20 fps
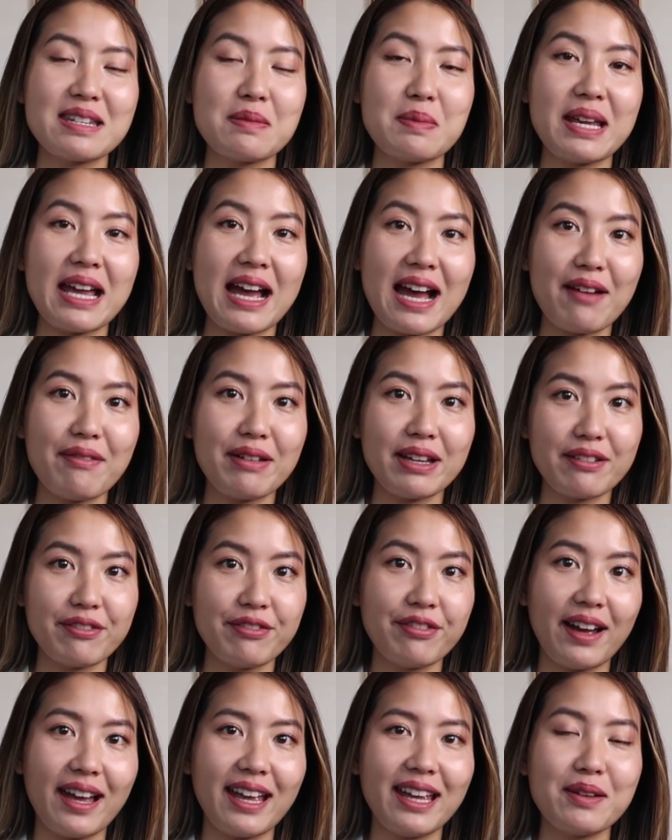to be having a
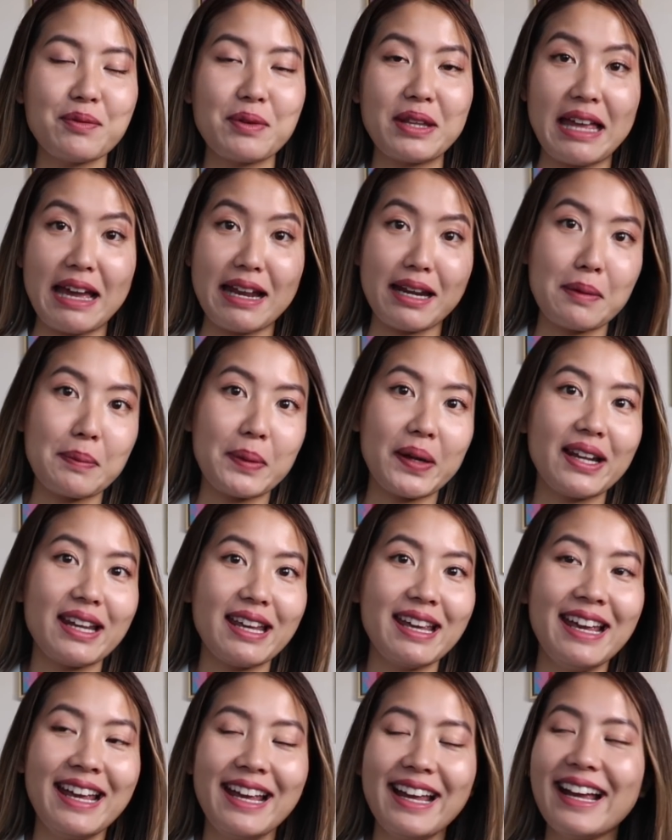fight with
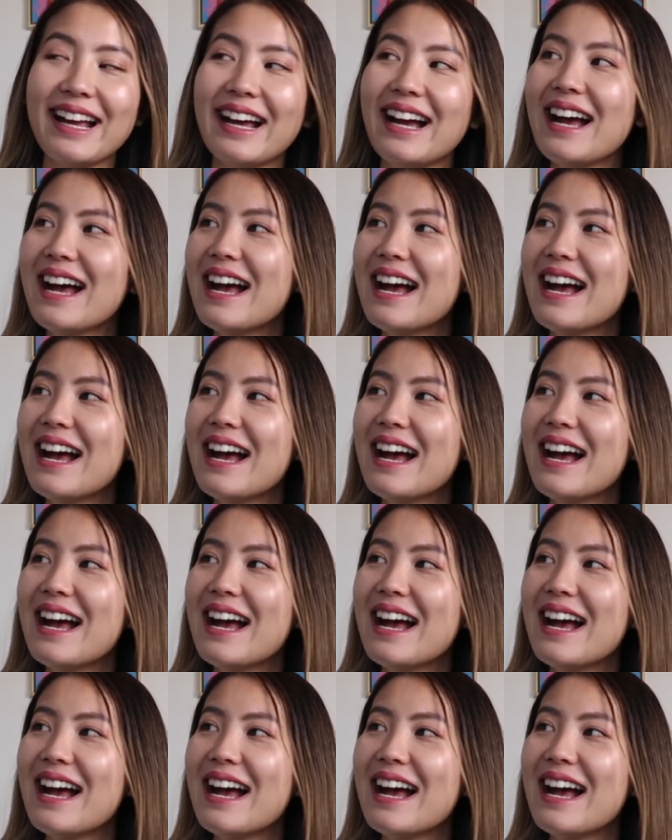anybody.